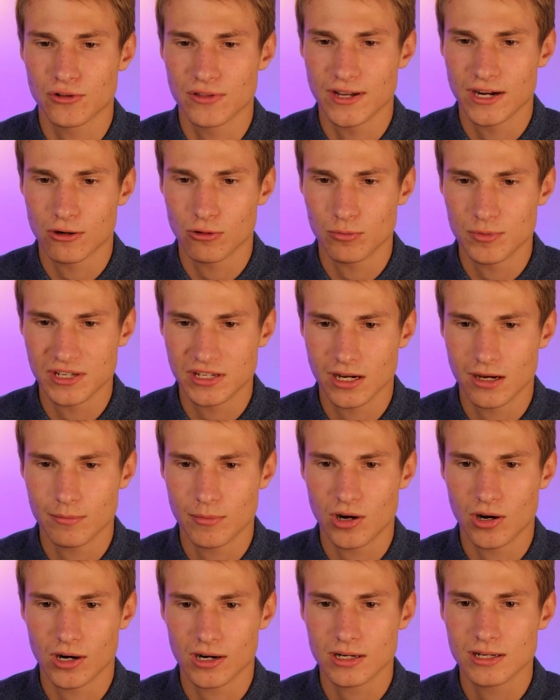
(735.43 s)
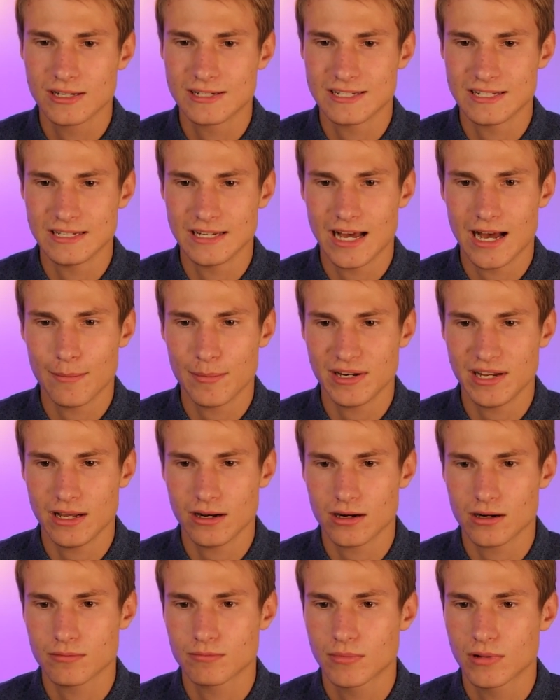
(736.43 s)
there will become our
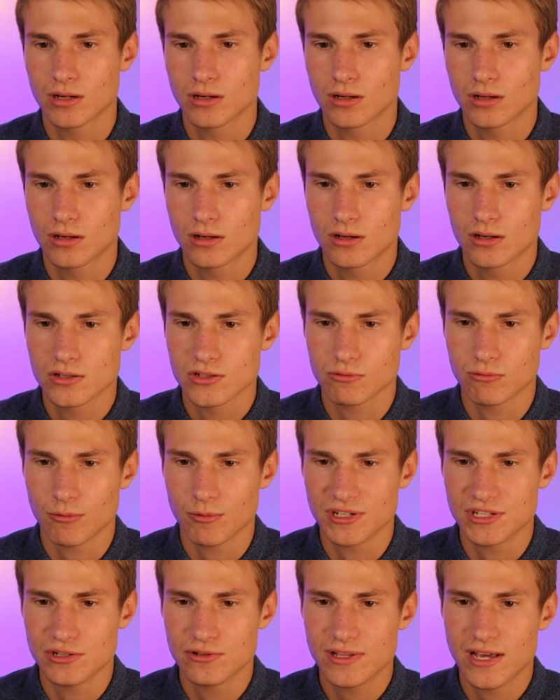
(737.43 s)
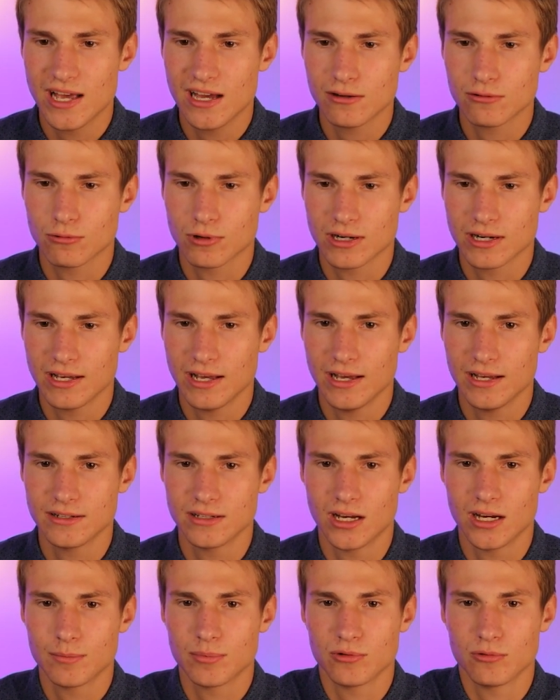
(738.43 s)
denominator. So when we do that, we're going to end
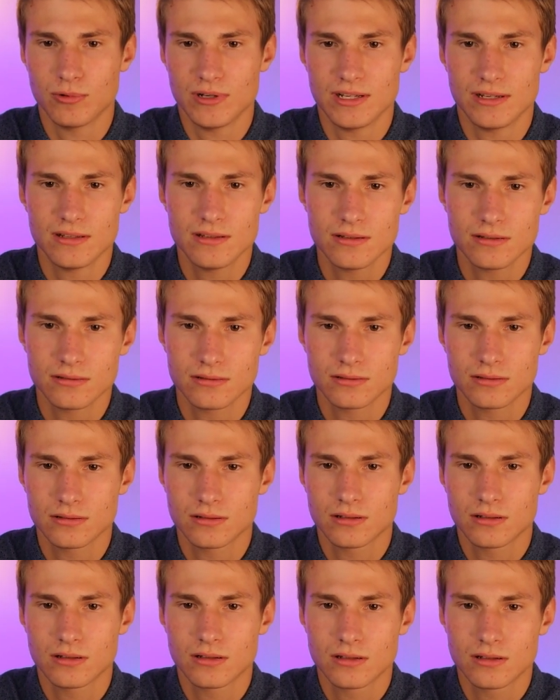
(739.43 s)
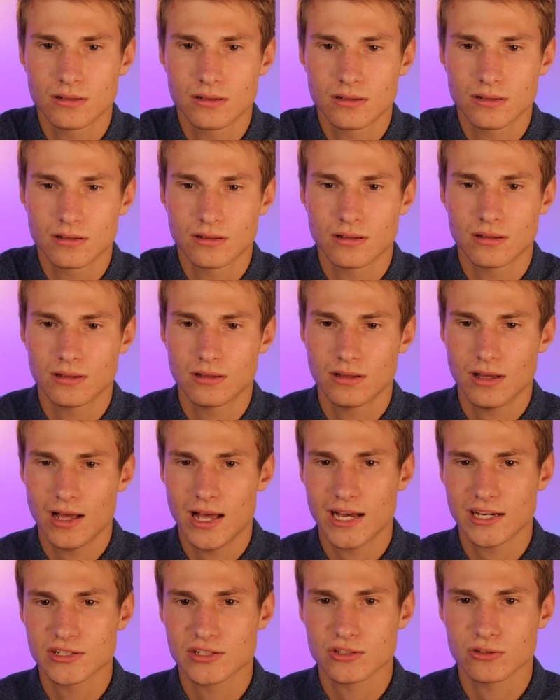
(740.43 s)
up with
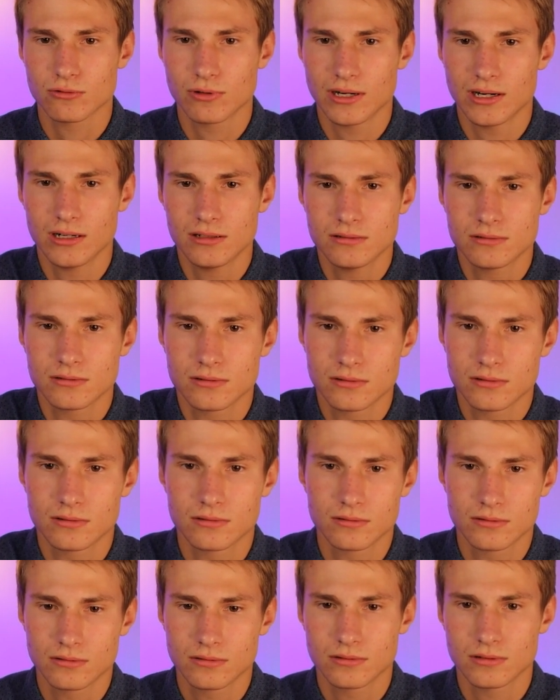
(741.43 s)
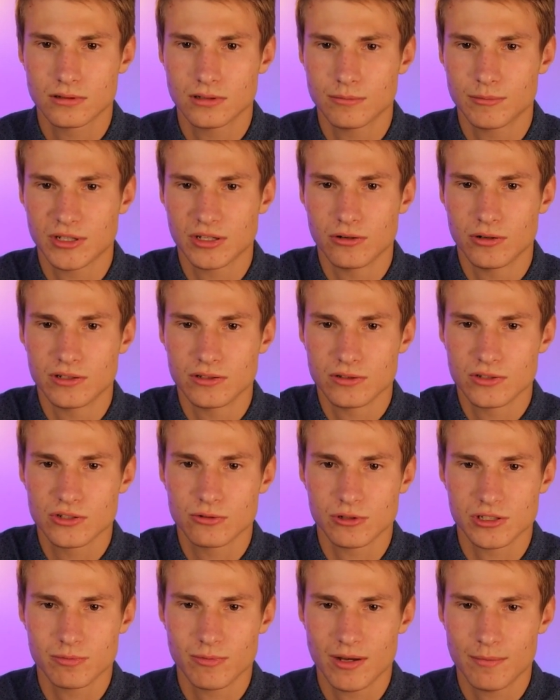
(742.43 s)
x squared. Let me go ahead and
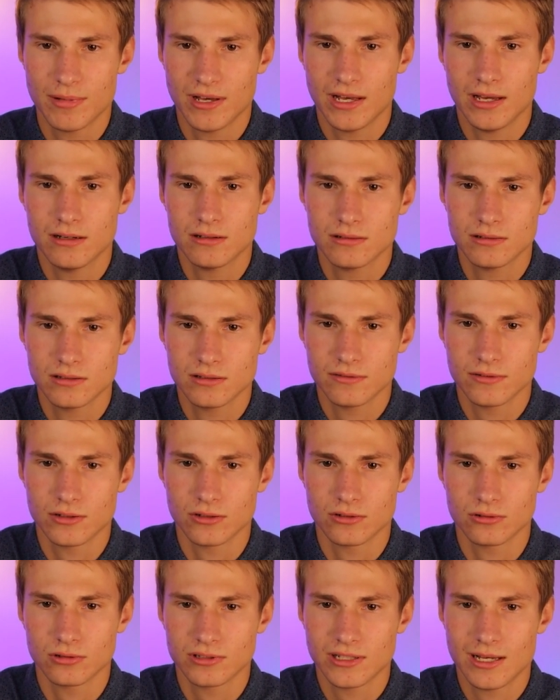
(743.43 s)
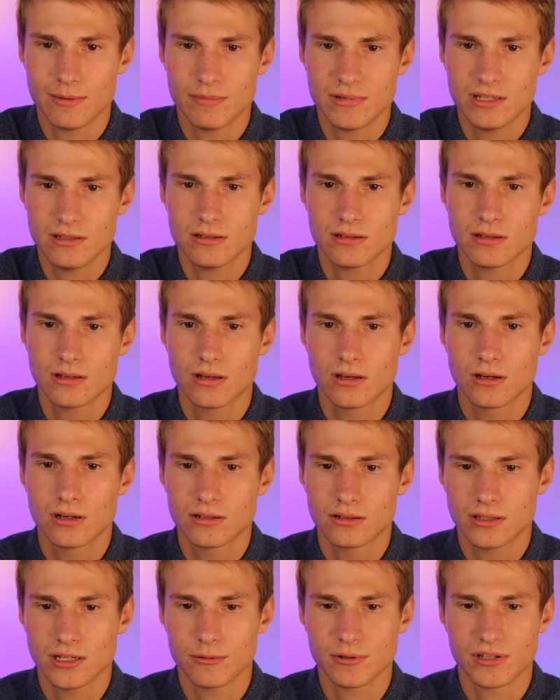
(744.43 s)
switch my pen if it'll let me.
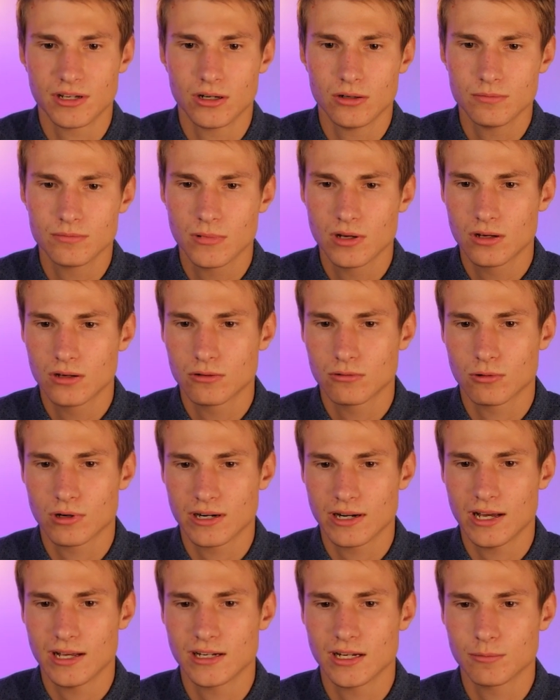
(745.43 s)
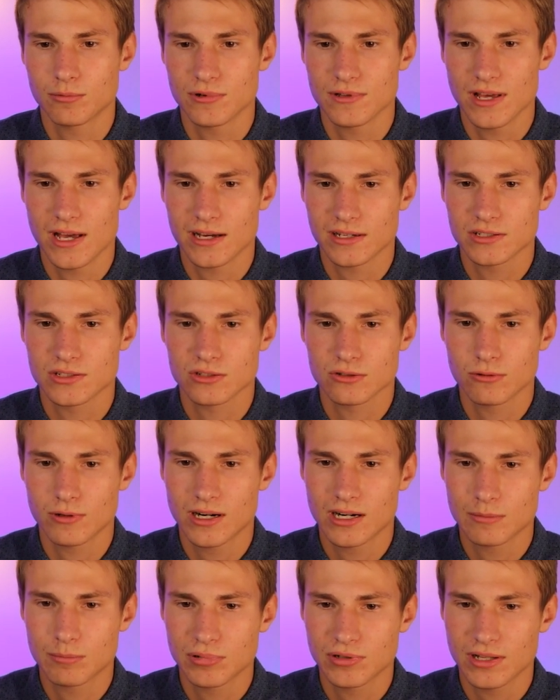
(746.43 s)
There we go. We're going to end up with x
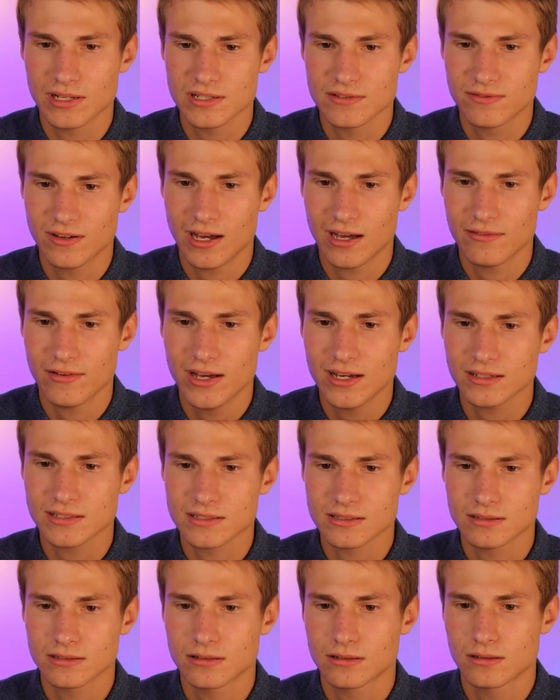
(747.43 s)
squared plus 5x